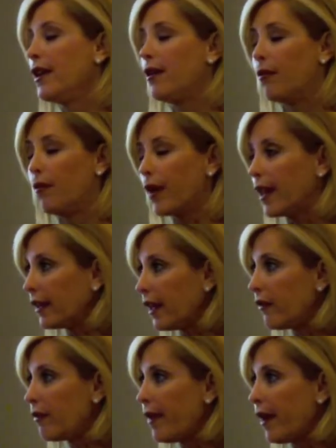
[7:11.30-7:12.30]
What I
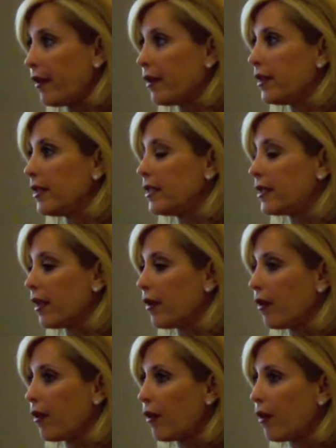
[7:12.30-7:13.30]
love about it is that
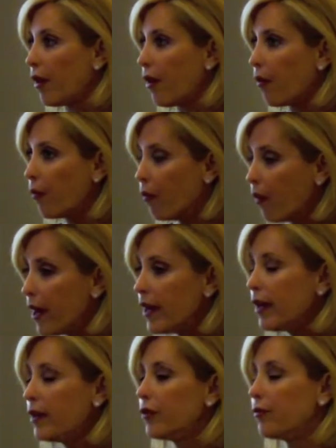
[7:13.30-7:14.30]

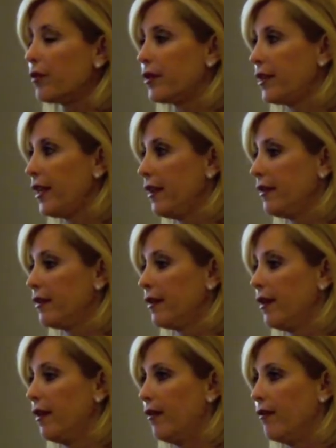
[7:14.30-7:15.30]
100%
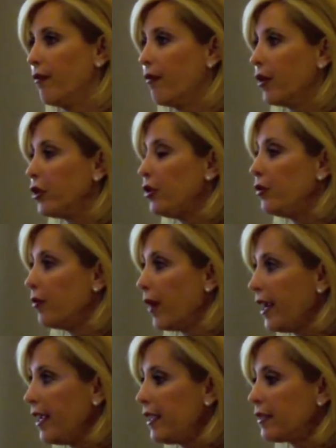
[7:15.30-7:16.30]
of what you
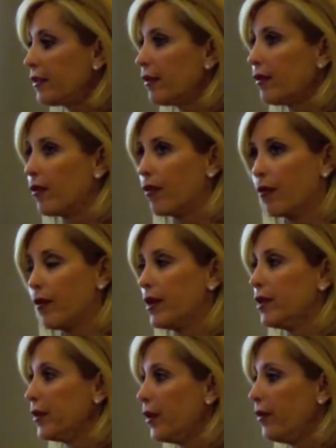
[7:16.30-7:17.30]
raise or what
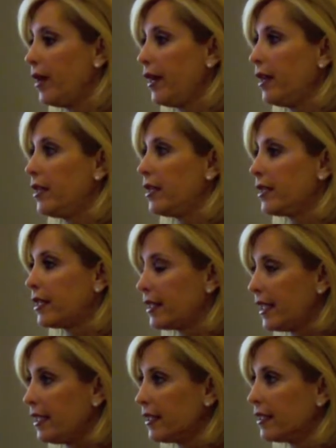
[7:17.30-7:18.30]
is donated
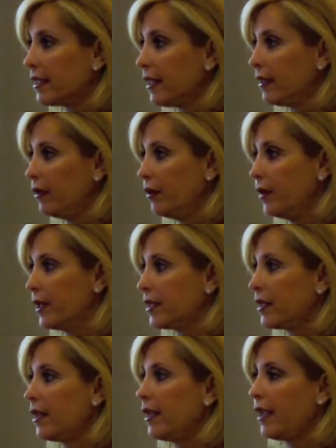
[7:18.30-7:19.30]
stays in St.
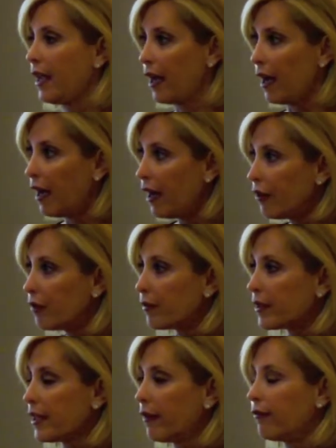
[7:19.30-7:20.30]
Louis.
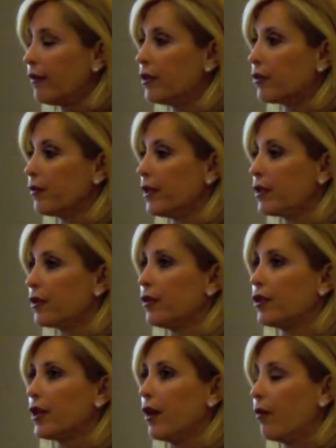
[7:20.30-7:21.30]
100% funds
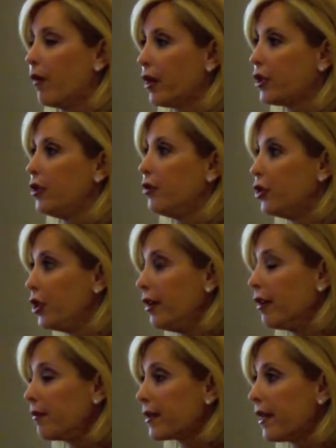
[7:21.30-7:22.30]
research at WashU's
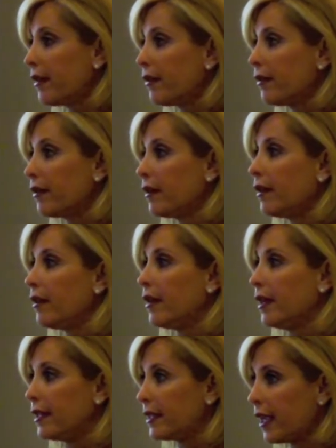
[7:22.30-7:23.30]
Genome Center,
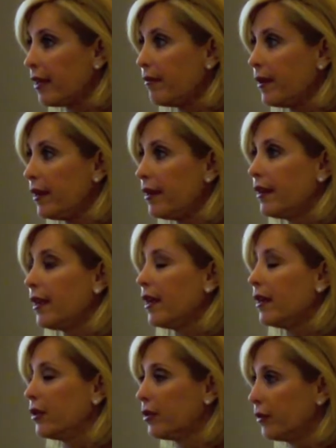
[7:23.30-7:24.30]
at Zigman, and
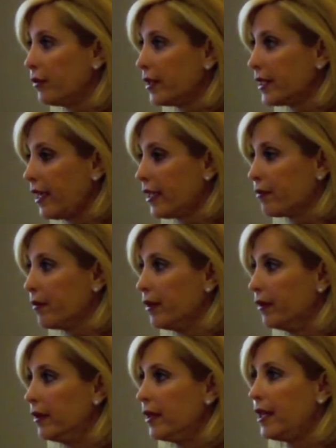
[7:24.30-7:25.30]
at Children's Hospital.
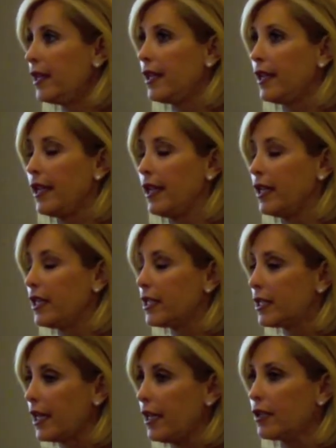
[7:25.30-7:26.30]
It
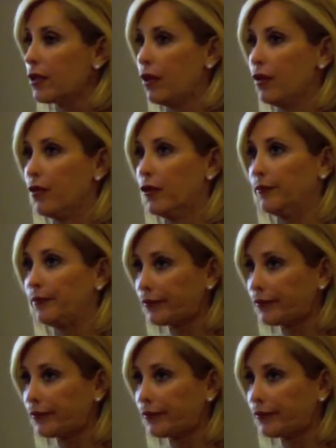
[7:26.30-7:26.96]
stays local.